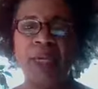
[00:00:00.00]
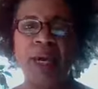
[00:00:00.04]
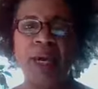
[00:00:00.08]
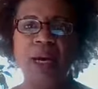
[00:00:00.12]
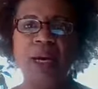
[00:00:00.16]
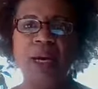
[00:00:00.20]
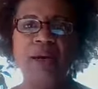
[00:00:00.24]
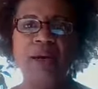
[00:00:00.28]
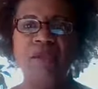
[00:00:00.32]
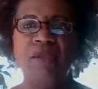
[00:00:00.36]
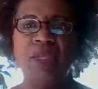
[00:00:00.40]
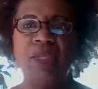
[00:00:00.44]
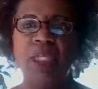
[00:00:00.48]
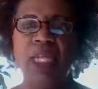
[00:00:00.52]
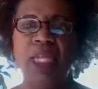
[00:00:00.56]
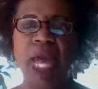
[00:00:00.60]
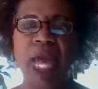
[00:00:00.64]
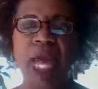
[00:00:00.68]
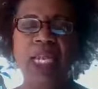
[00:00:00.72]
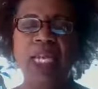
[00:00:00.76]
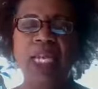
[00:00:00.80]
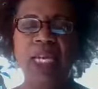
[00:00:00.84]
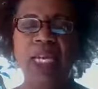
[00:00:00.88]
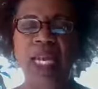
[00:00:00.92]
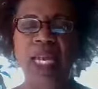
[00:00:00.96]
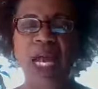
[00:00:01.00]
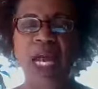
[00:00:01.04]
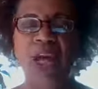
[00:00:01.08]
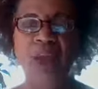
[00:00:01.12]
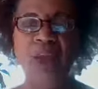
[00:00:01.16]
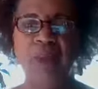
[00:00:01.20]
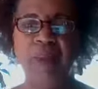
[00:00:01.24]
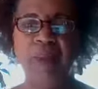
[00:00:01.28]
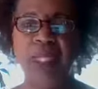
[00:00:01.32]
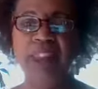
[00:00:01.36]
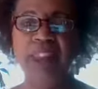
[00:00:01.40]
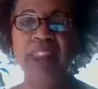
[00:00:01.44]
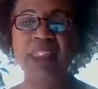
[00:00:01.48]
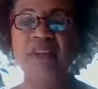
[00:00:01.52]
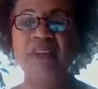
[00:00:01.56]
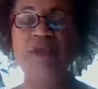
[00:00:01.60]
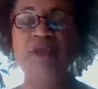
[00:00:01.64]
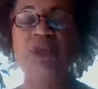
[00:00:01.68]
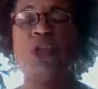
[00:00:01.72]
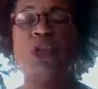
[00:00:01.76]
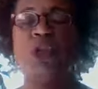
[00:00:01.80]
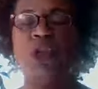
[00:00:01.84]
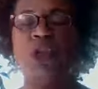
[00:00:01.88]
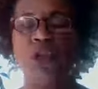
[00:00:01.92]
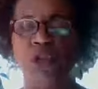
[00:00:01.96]
of not allowing myself
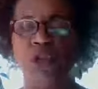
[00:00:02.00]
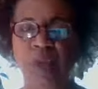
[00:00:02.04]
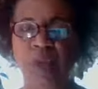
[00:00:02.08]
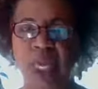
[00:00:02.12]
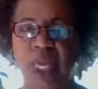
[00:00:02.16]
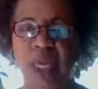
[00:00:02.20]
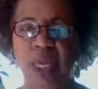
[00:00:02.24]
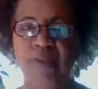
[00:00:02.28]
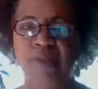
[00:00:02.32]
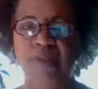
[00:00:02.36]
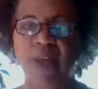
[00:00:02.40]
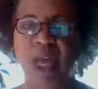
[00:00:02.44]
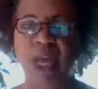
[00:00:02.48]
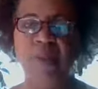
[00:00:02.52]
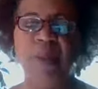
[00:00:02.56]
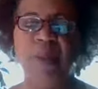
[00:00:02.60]
to grieve